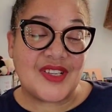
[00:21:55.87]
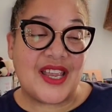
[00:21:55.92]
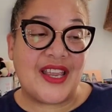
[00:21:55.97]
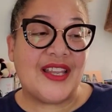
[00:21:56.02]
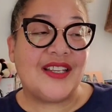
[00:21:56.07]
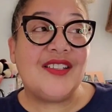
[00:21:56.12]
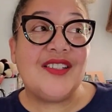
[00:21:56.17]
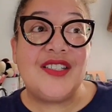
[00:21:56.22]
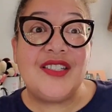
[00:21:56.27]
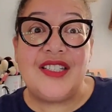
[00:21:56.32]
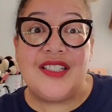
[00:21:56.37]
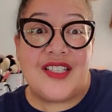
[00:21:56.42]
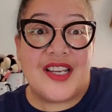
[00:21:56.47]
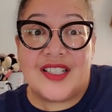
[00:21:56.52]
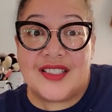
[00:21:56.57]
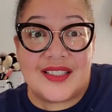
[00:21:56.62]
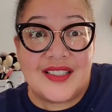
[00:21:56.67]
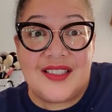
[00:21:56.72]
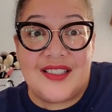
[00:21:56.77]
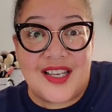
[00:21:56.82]
It
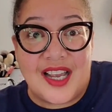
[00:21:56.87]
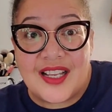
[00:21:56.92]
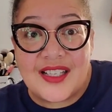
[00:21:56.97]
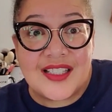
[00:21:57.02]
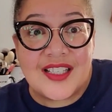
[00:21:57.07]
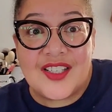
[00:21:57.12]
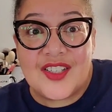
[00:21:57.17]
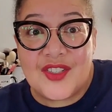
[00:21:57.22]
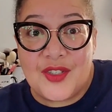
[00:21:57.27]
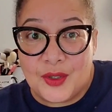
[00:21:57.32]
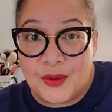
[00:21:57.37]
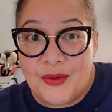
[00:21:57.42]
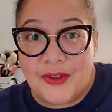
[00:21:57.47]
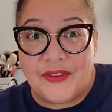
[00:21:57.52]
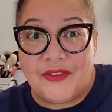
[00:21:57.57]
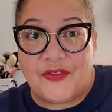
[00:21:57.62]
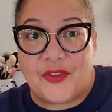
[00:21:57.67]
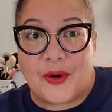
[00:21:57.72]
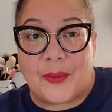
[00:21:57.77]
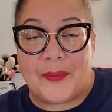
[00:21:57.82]
just doesn't do
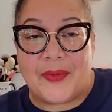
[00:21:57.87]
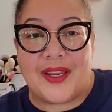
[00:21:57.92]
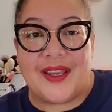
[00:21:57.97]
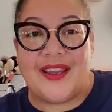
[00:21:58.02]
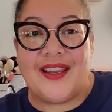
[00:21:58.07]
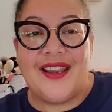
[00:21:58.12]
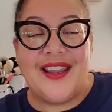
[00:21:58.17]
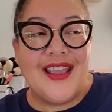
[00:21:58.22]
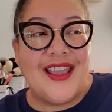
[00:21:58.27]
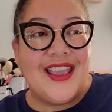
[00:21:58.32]
it for me.